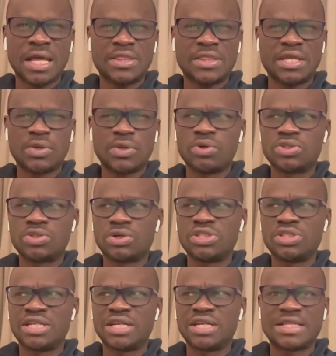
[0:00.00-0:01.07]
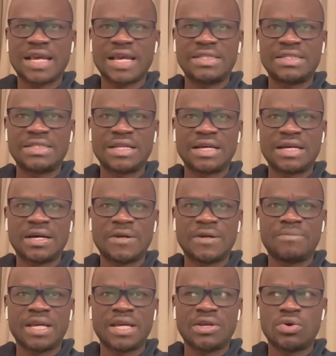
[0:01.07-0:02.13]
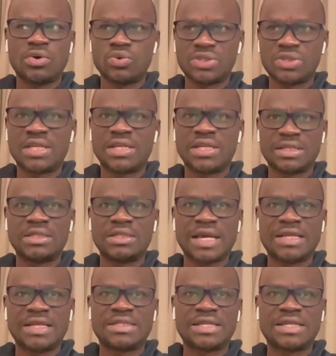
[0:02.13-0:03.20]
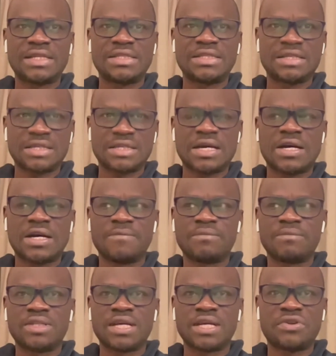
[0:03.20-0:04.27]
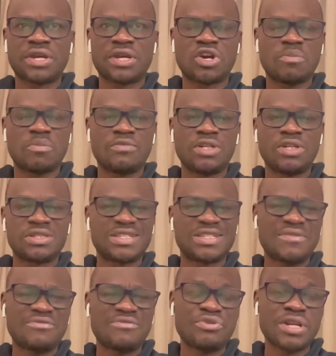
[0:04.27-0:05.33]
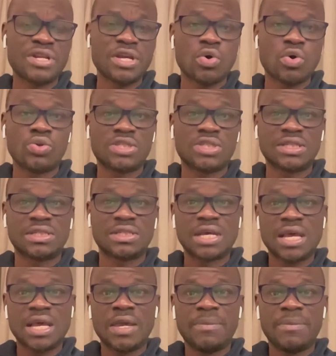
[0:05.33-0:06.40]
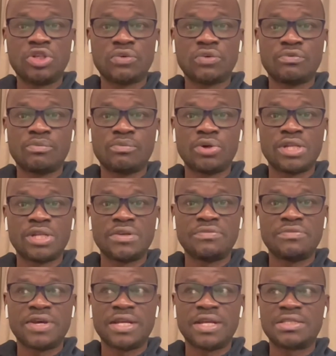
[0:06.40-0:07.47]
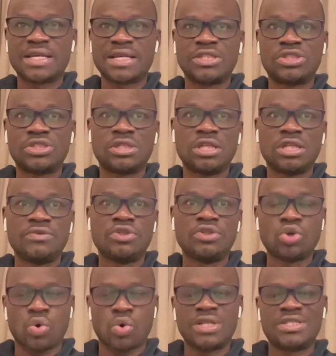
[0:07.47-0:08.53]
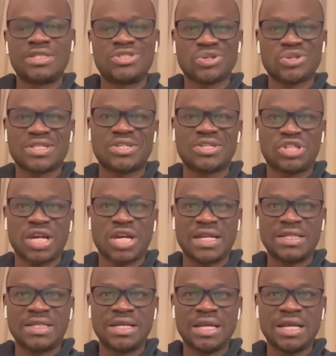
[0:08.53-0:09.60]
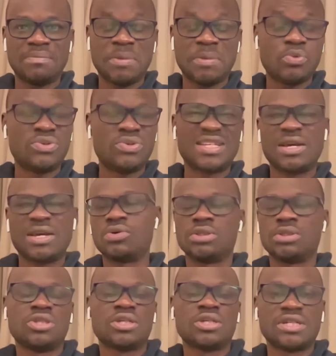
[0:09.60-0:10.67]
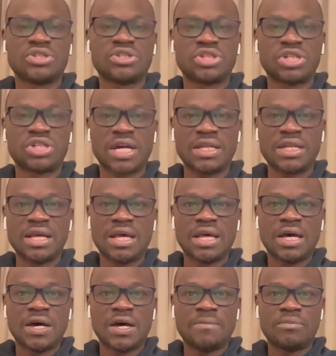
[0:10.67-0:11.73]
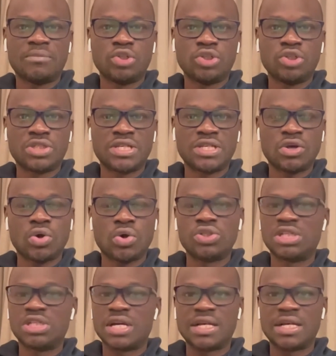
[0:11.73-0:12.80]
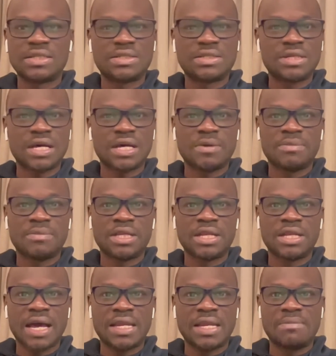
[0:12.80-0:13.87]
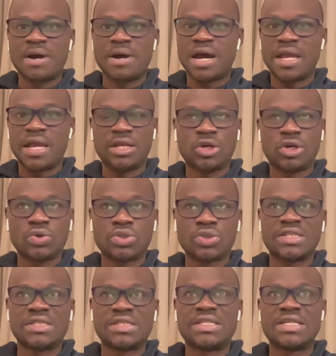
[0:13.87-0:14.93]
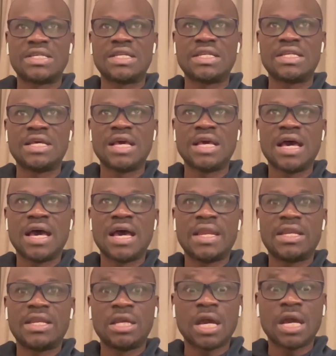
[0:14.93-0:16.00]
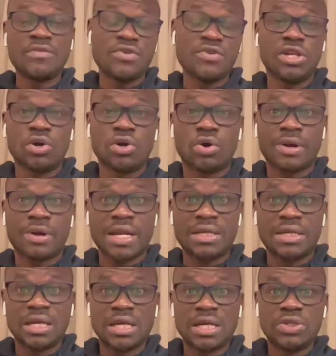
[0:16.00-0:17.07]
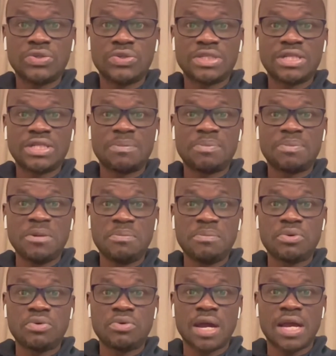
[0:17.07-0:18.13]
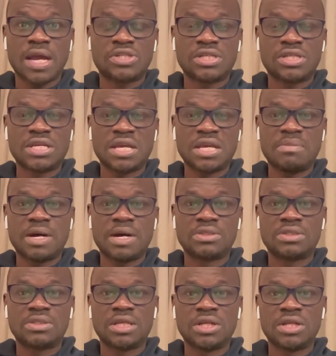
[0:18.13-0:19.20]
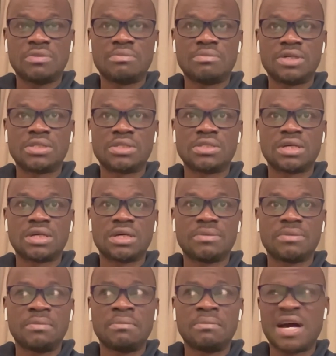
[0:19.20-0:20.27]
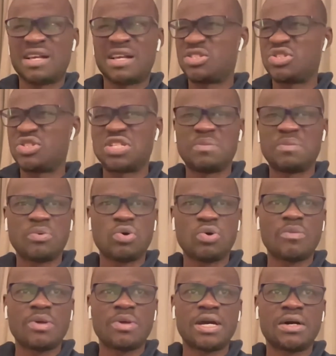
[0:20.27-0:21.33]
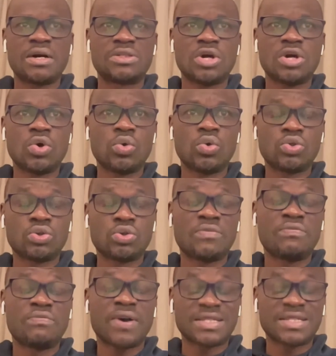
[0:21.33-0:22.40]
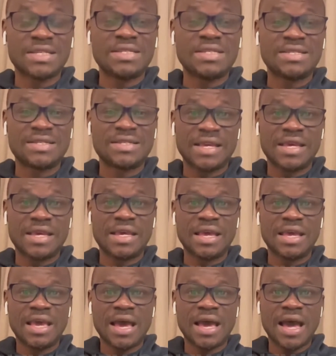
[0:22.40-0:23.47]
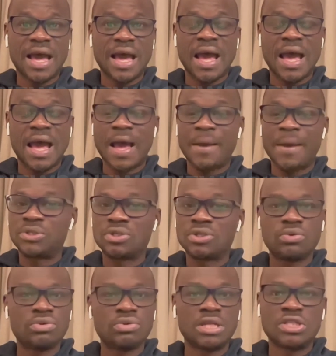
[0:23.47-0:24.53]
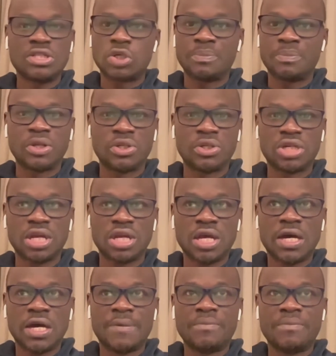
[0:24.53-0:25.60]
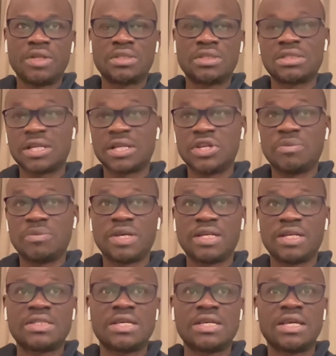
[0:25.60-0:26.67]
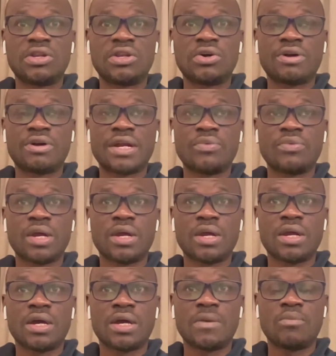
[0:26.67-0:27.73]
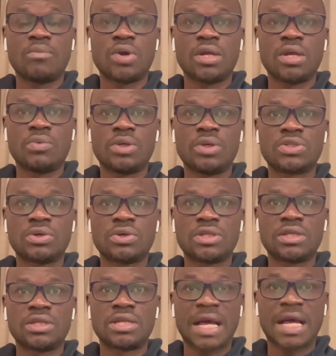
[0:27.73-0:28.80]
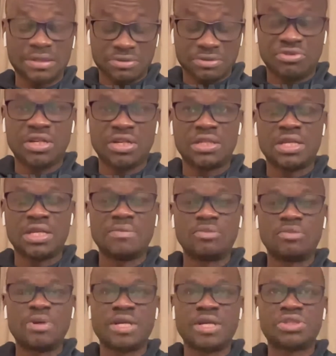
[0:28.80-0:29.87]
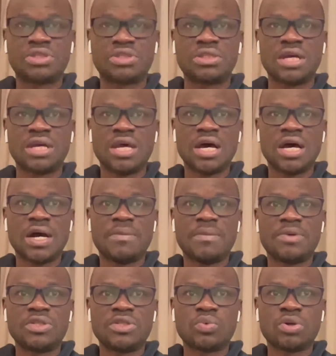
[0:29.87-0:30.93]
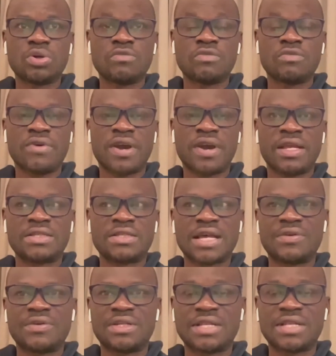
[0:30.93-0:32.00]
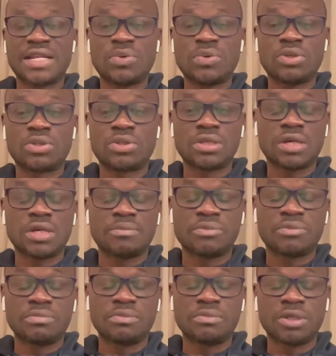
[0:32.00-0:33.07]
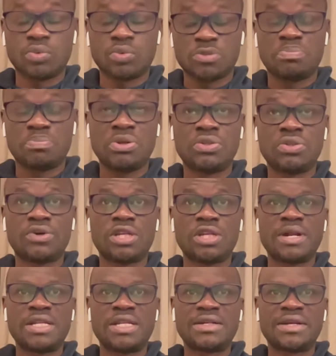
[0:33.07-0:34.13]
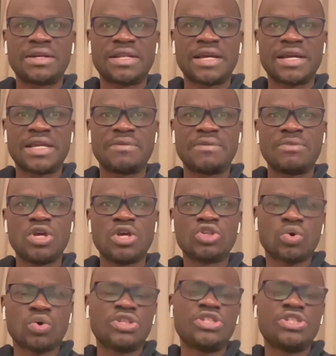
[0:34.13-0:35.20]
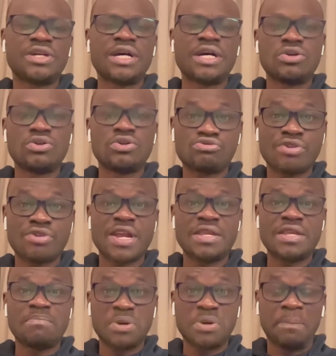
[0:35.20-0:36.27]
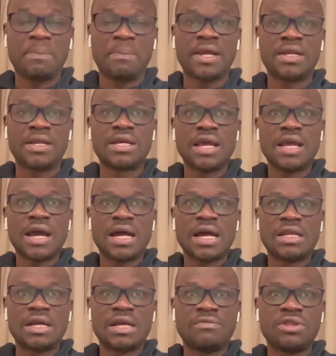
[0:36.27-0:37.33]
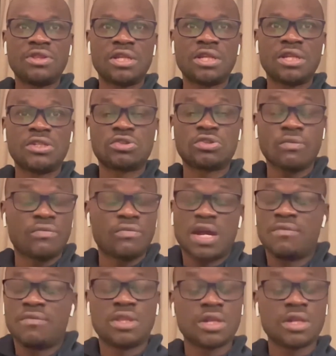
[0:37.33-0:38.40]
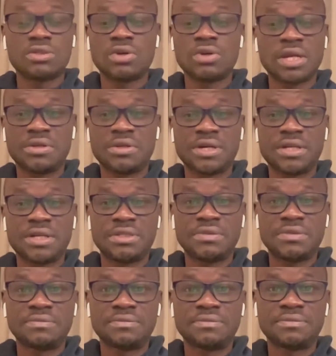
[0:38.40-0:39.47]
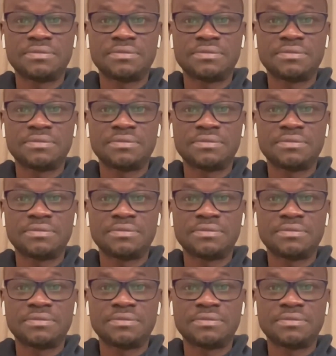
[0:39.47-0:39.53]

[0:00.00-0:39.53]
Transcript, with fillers: I think it was Algeria's 90 that, um, that they hosted in 1990, um, the African Cup of Nations. They haven't really hosted a major footballing event. And even though it's just the Chan, people will say, oh, it's just the Chan. Um, you see in Algiers, um, in Annaba, in Constantine, and even in Oran, you see that people actually came out in numbers uh, en masse. You see people coming out. Also, the facilities here are absolutely top notch. Um, the stadium yesterday in Oran, where um, we, we saw that, that thrilling game you mentioned, um, is one of the finest. I understand it was um, it was built for the Mediterranean game. So Algeria looked ready, prepared, and everything so far, everything is looking great.